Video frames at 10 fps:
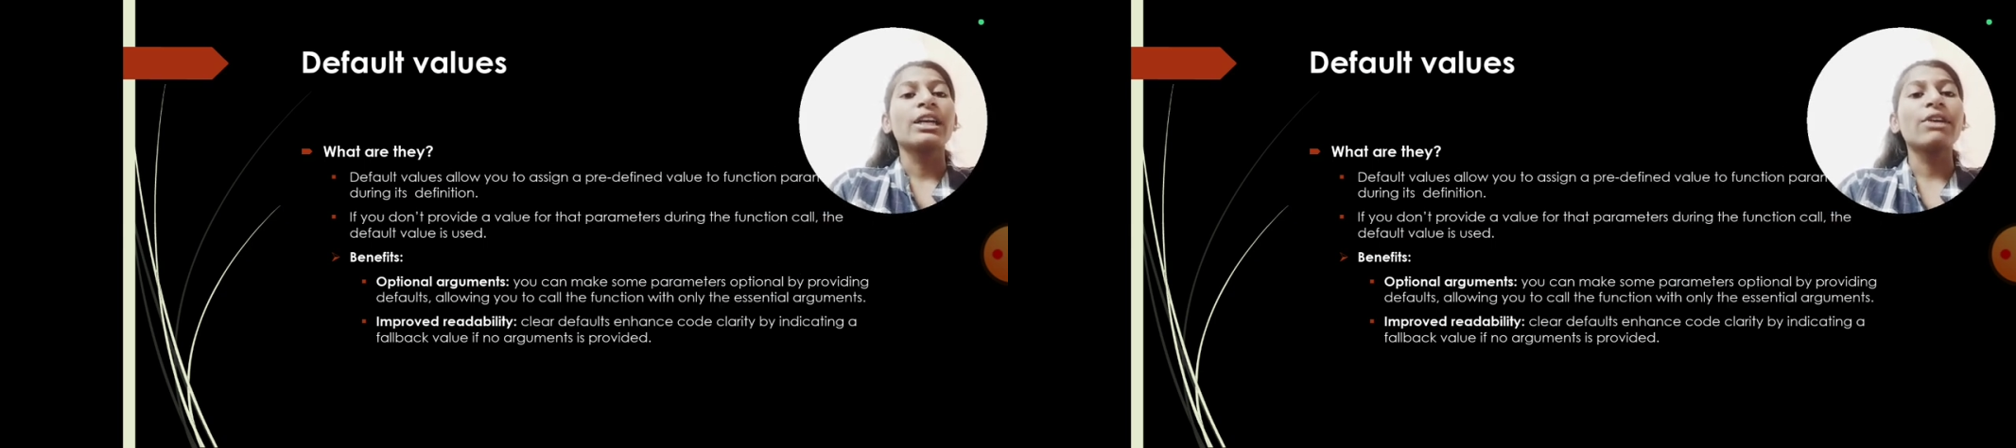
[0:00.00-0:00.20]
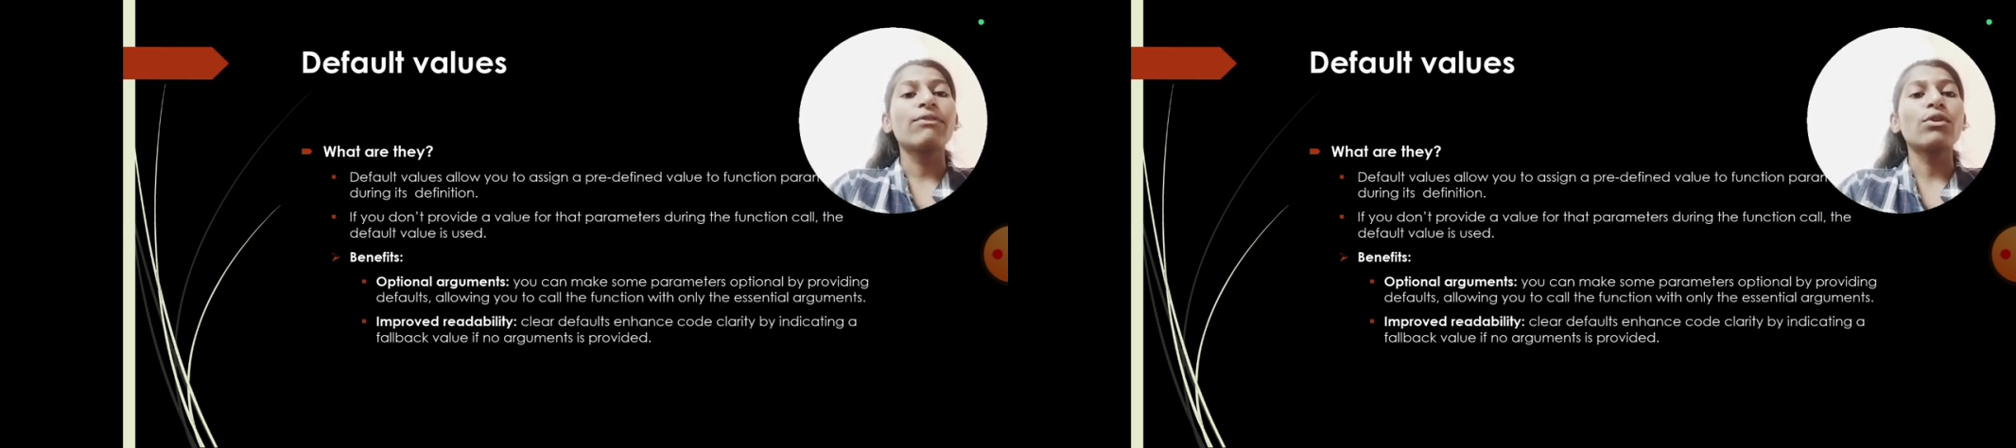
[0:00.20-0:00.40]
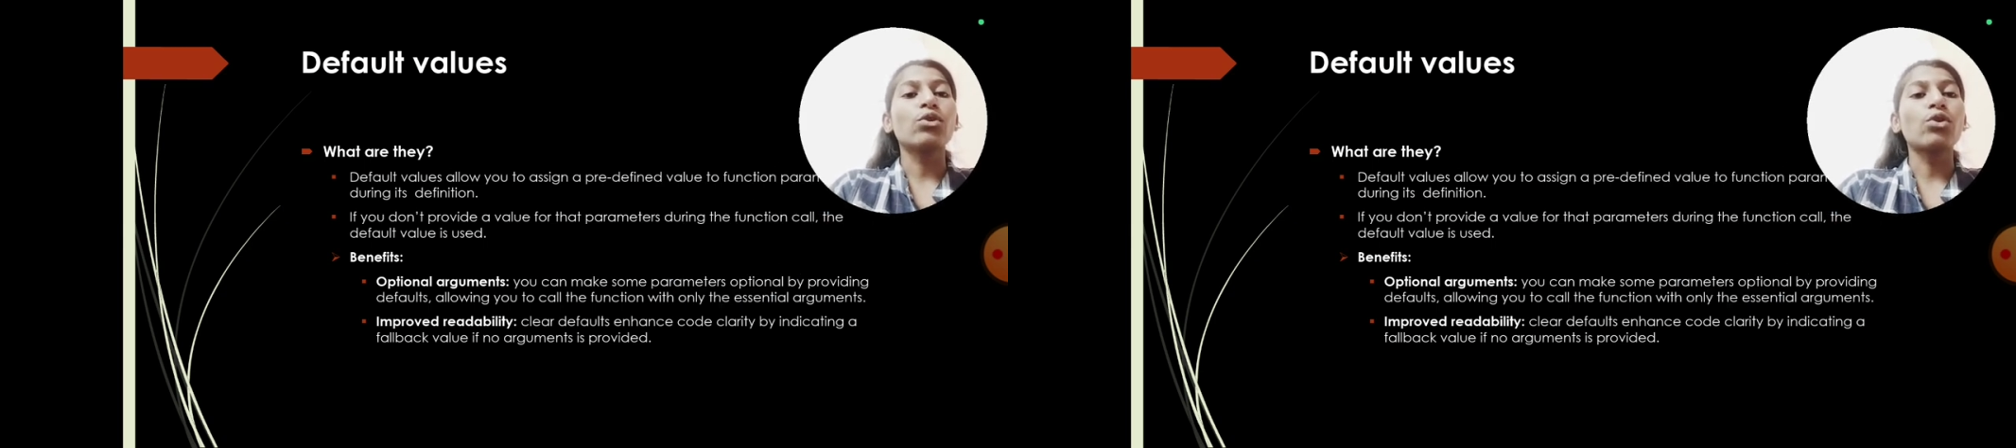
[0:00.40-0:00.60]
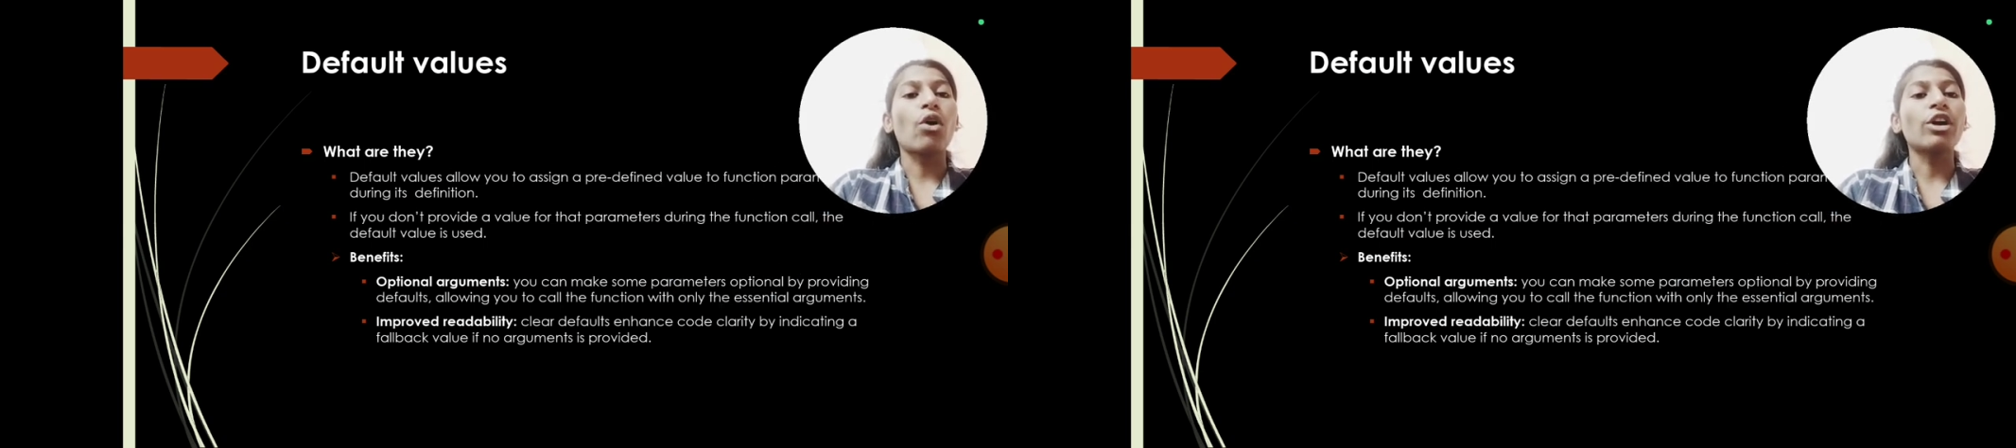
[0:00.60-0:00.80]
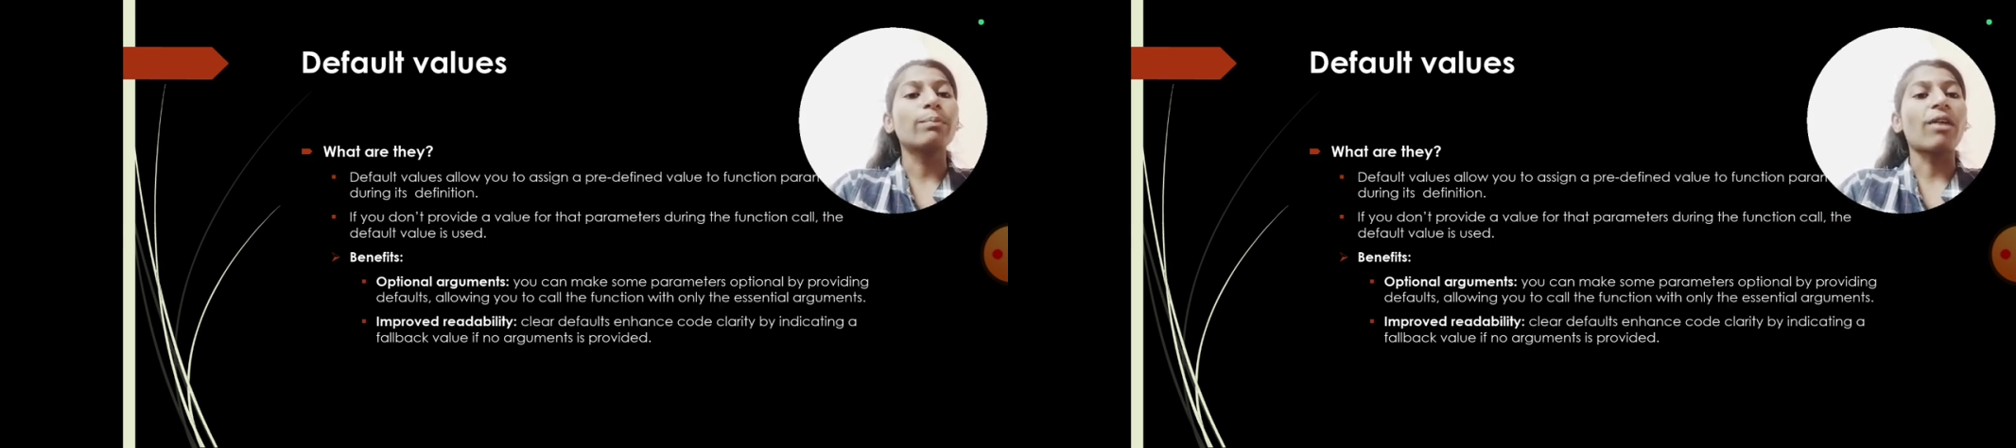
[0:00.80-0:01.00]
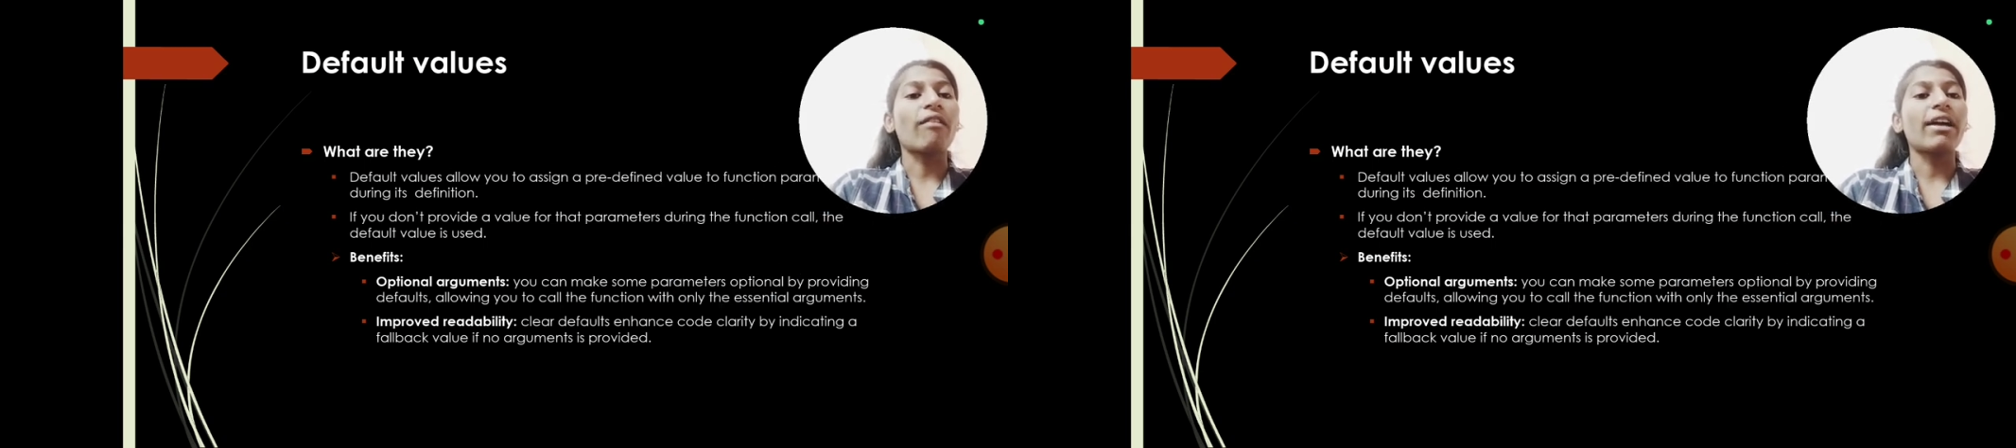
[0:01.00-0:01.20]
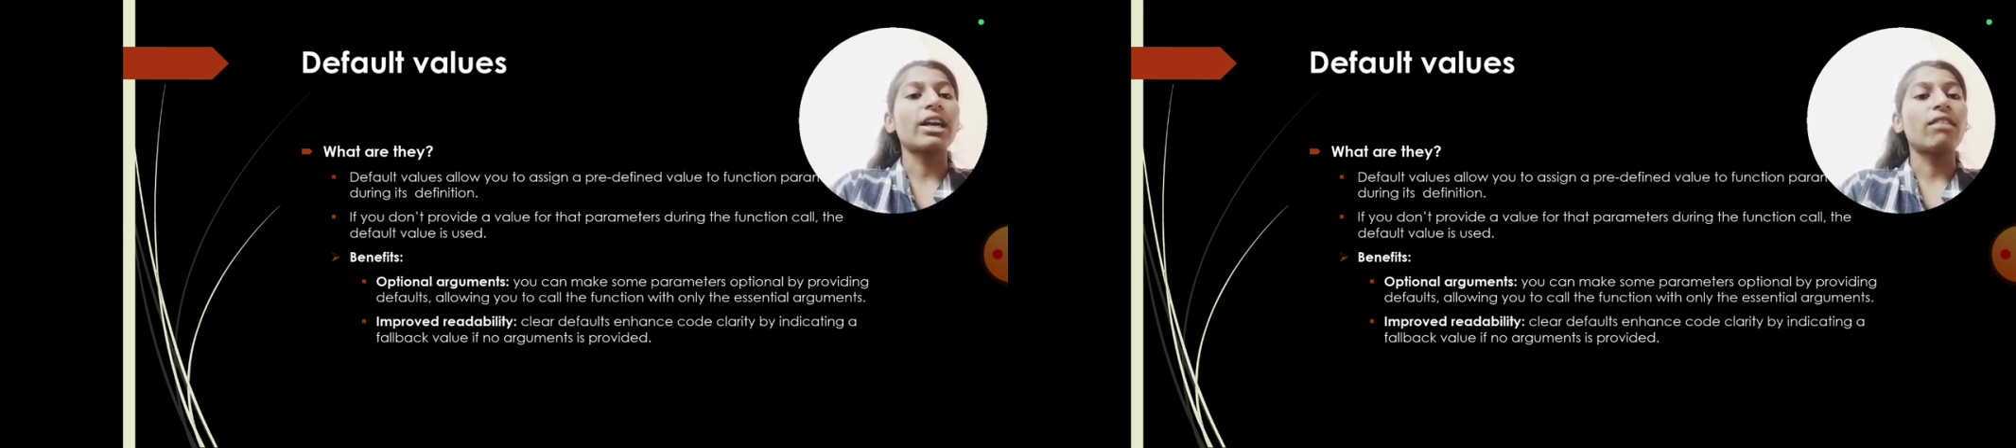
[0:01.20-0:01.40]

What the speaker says: If you don't provide